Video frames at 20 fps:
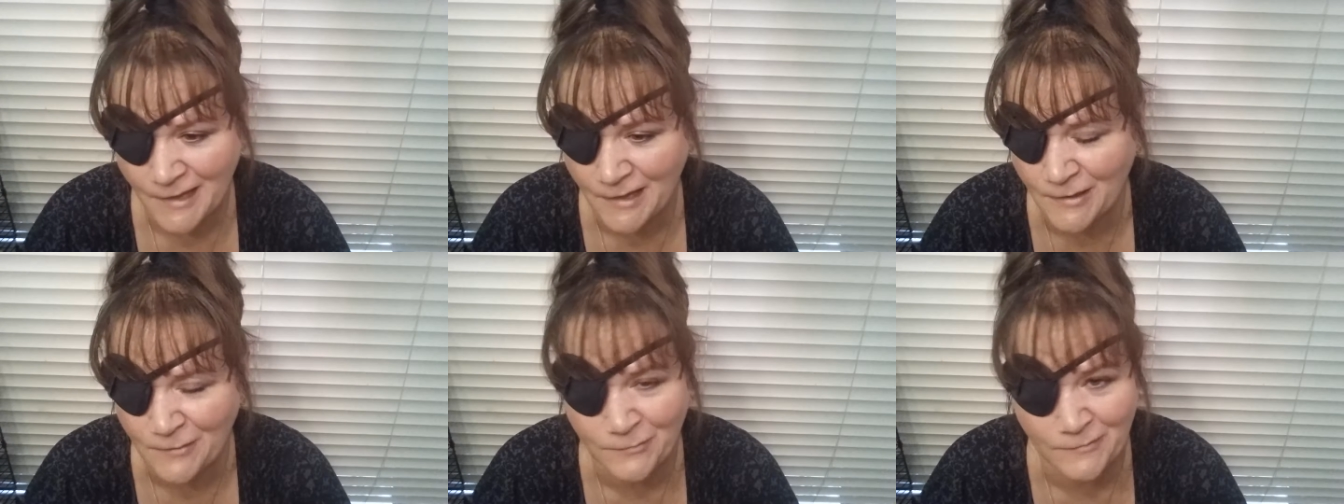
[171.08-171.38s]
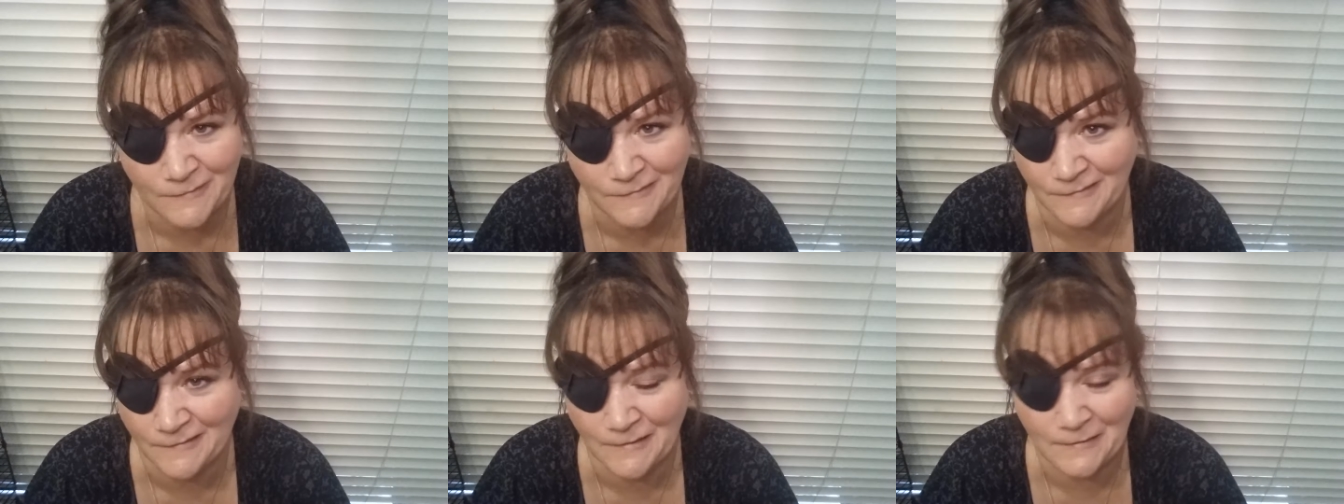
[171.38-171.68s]
it
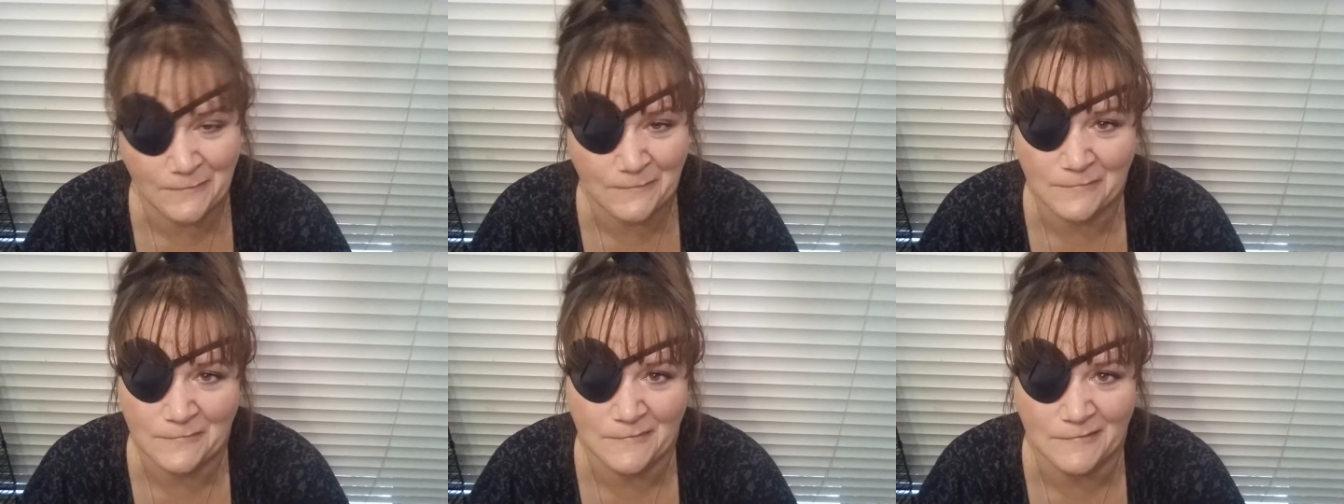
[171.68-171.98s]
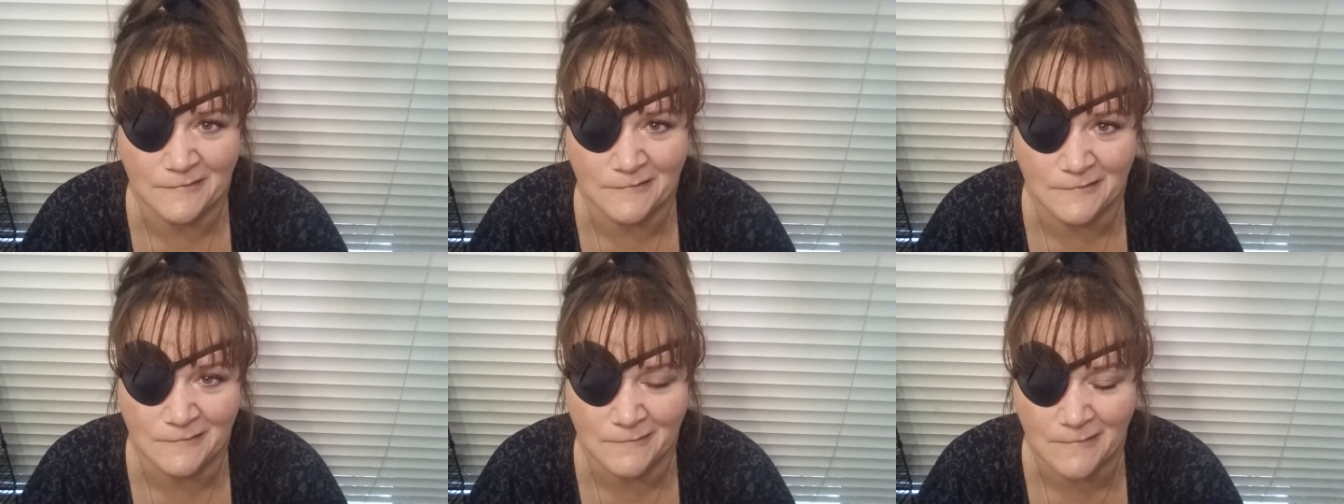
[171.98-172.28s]
was it
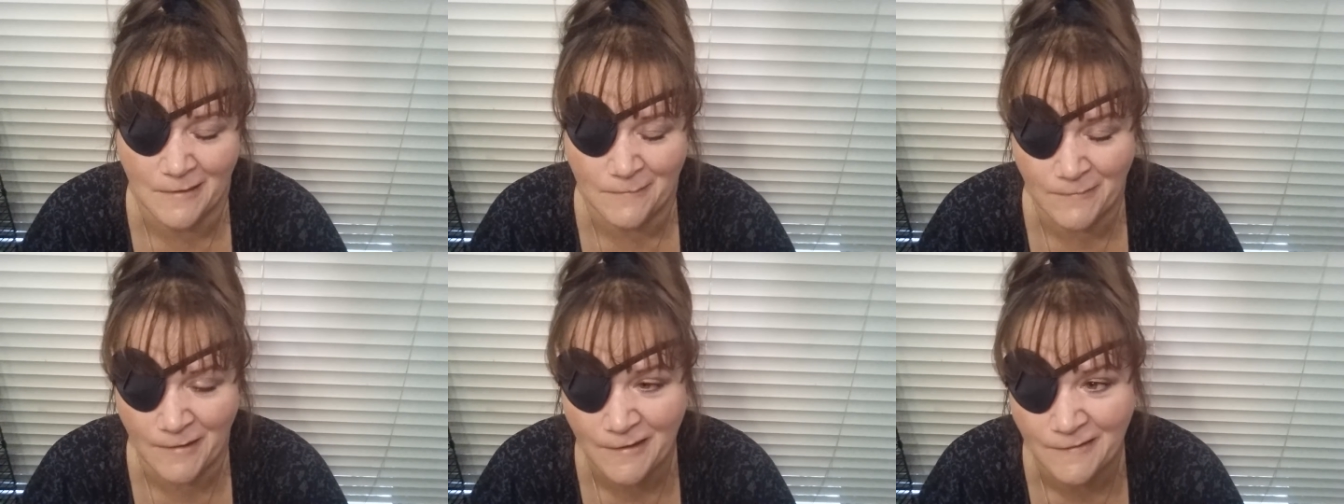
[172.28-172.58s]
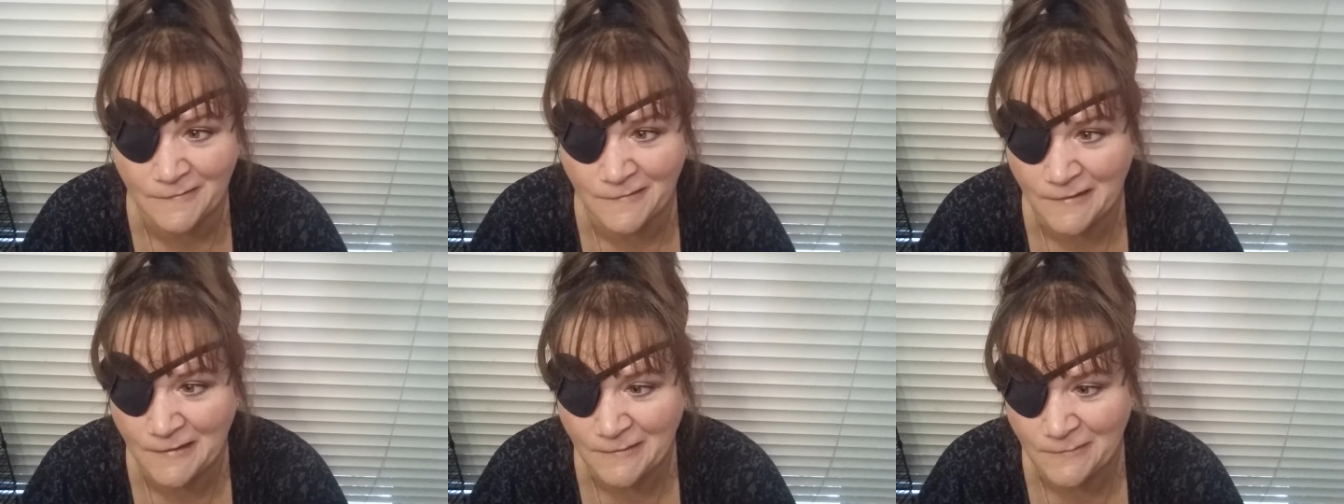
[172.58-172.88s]
was
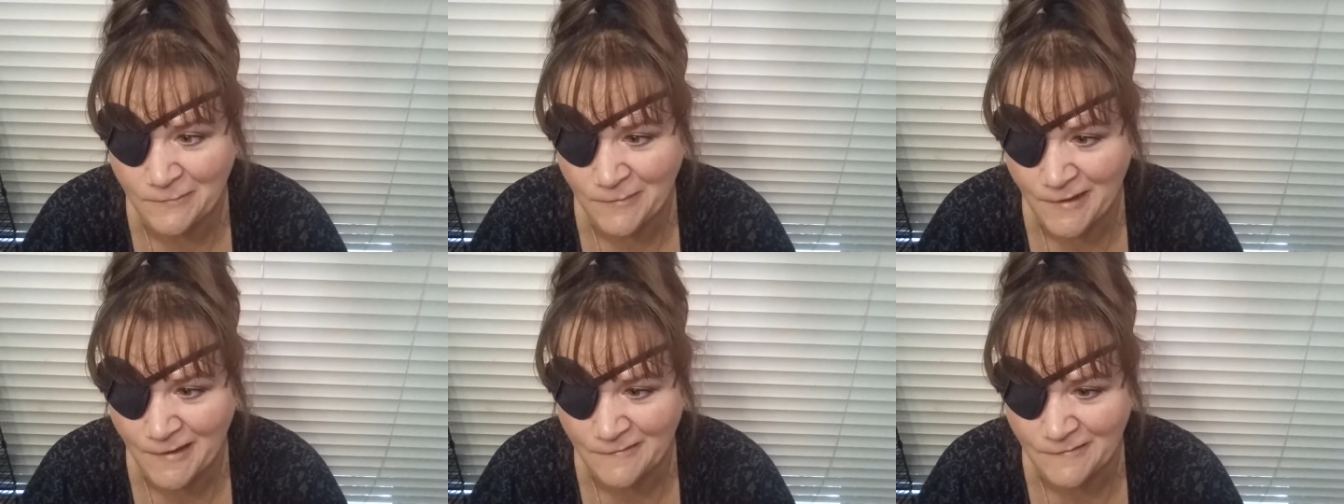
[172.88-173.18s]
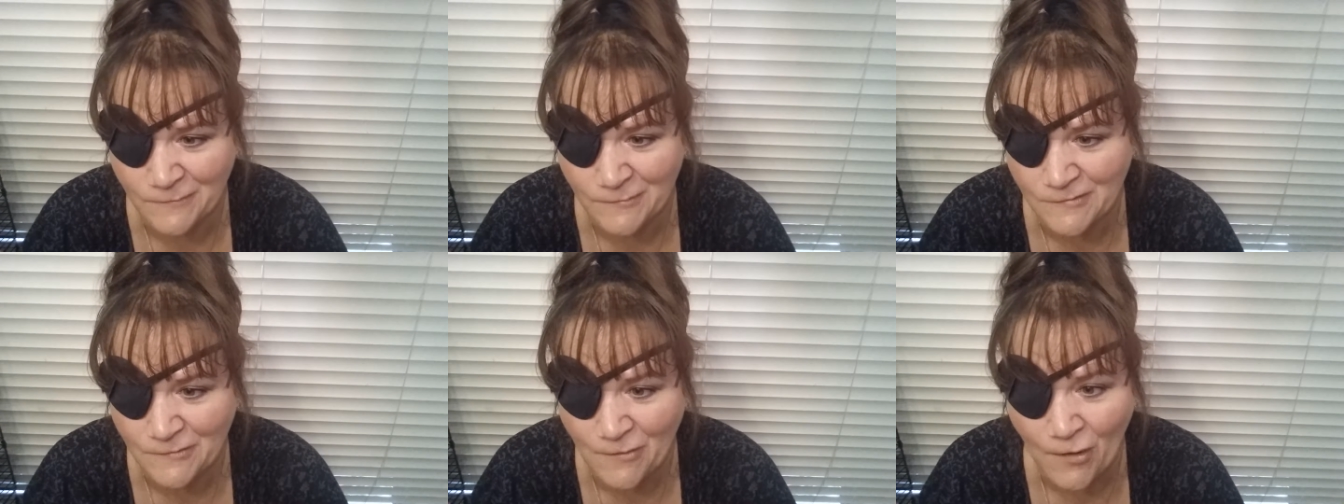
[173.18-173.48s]
amazing because
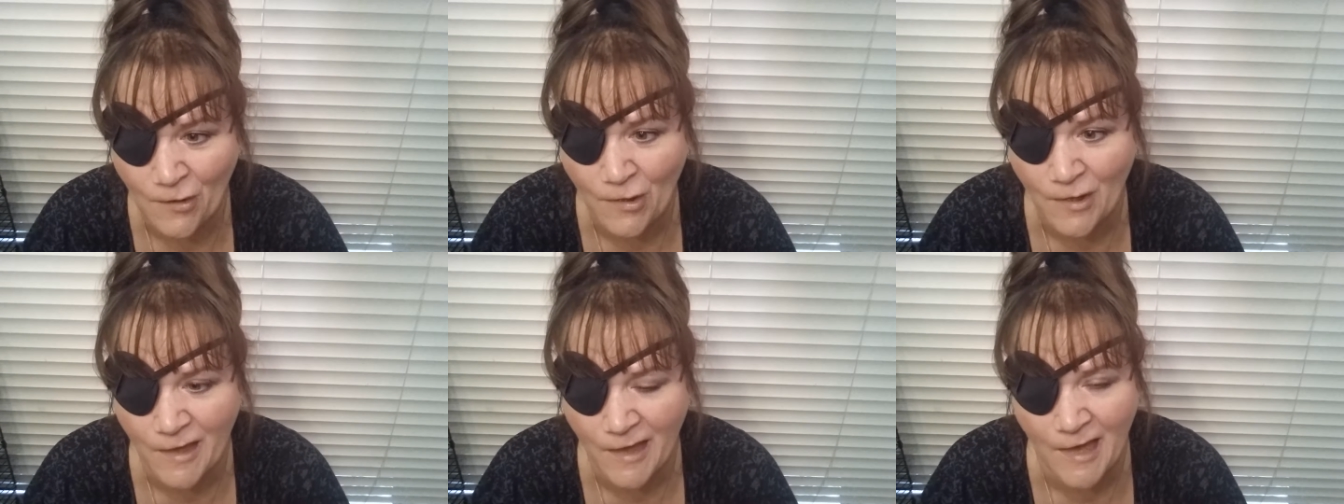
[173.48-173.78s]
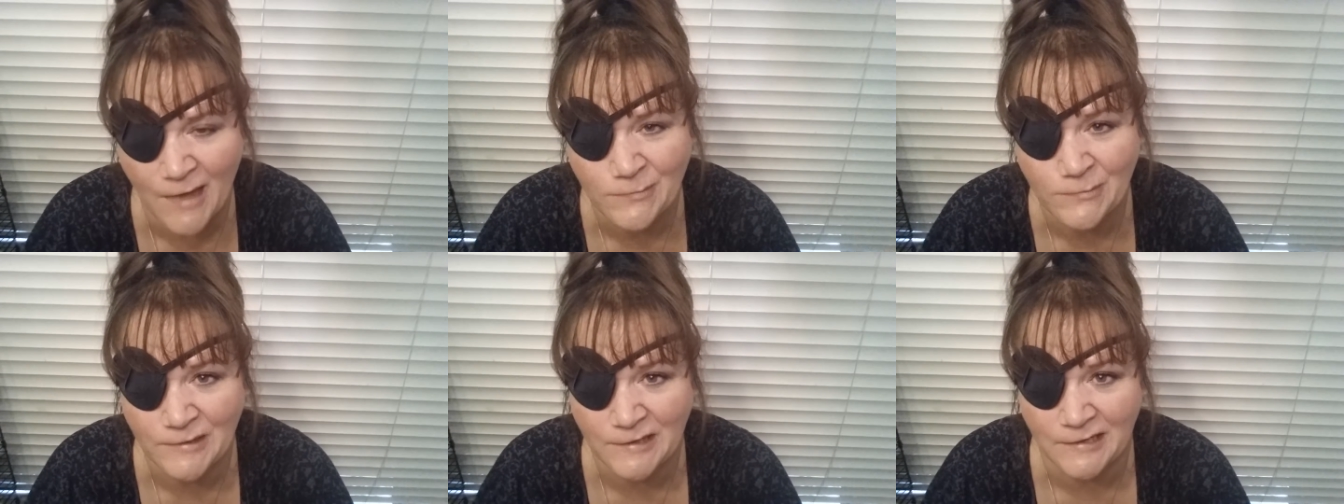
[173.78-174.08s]
it was all
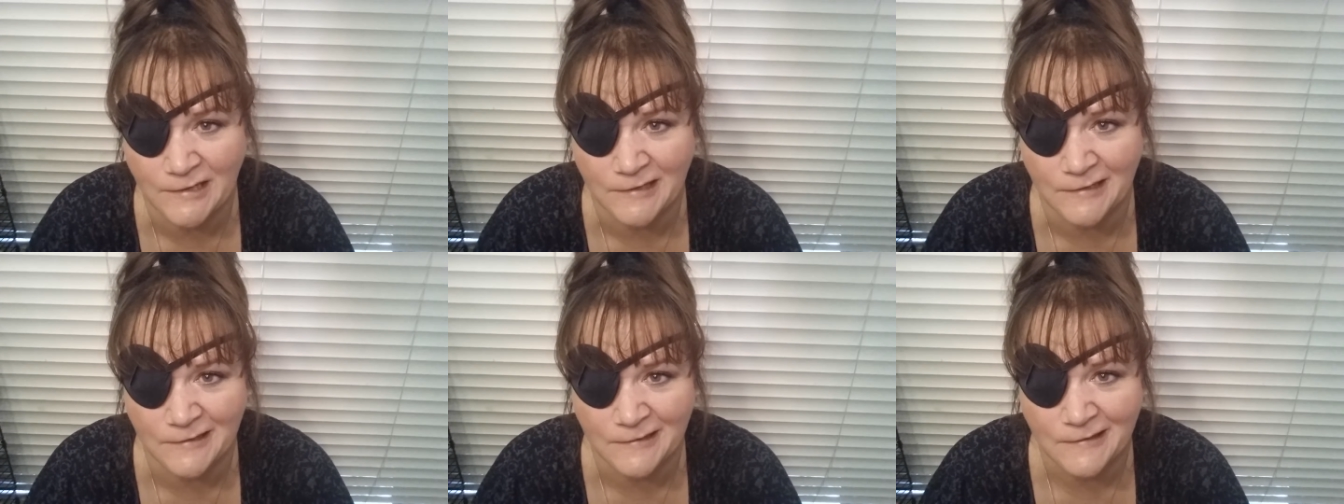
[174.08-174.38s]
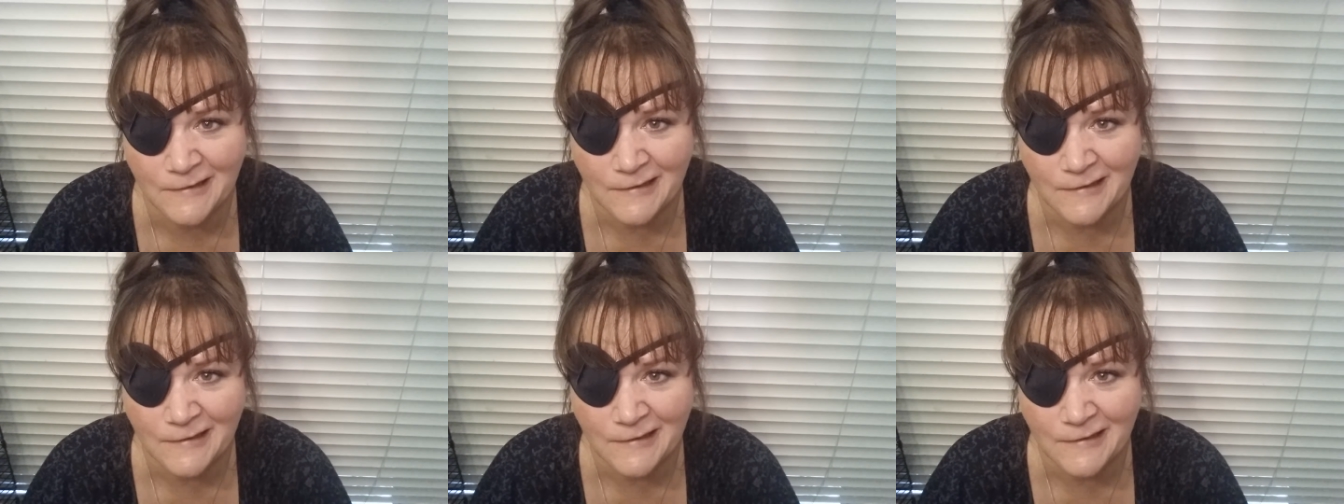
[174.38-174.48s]
happening.